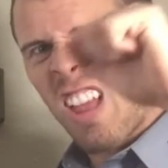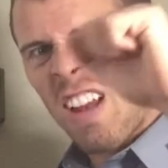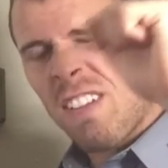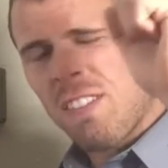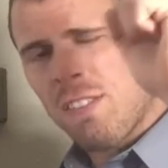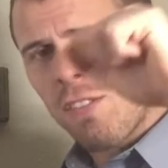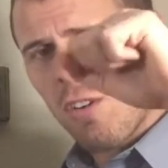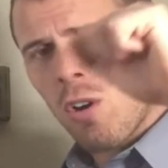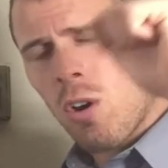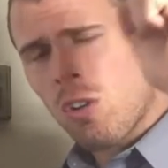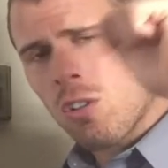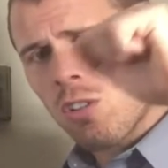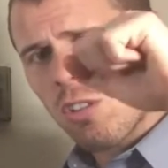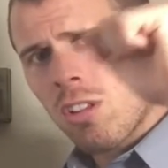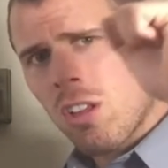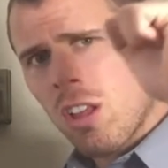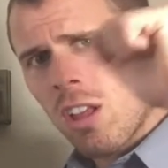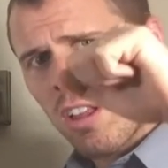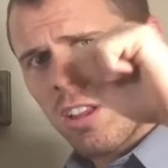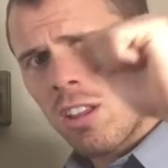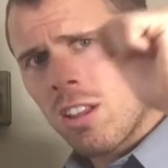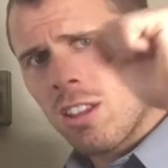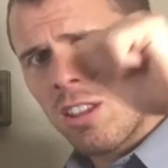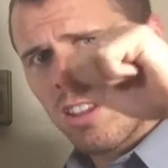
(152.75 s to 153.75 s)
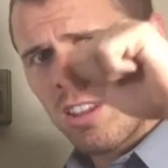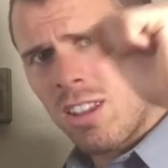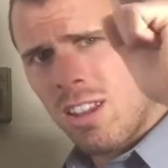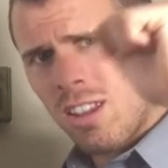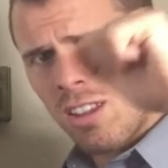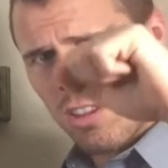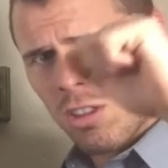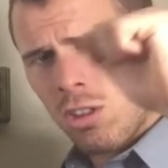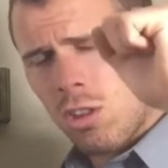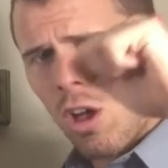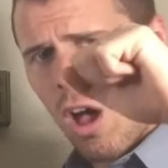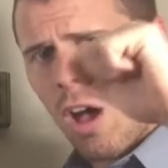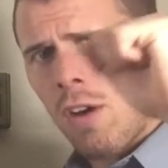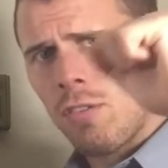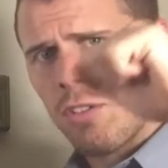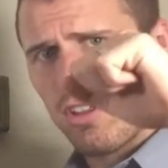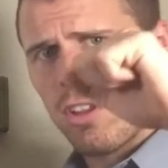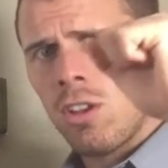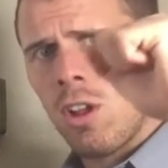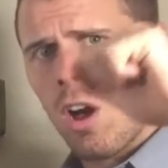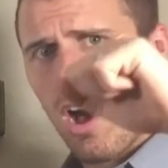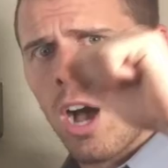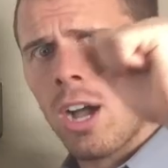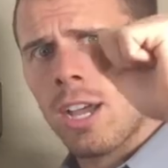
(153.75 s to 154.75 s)
at first,
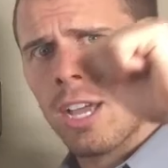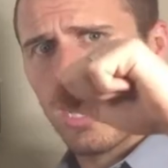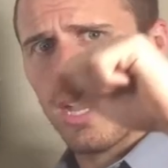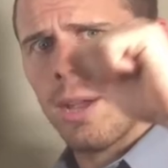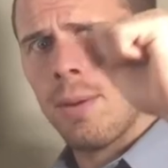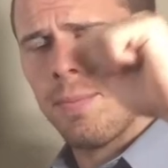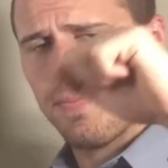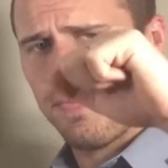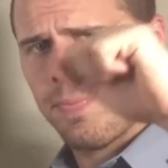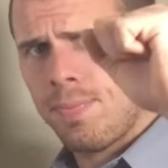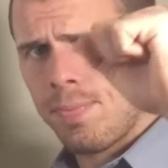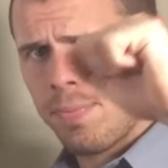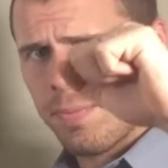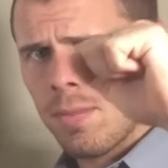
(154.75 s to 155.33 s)
softly knocking.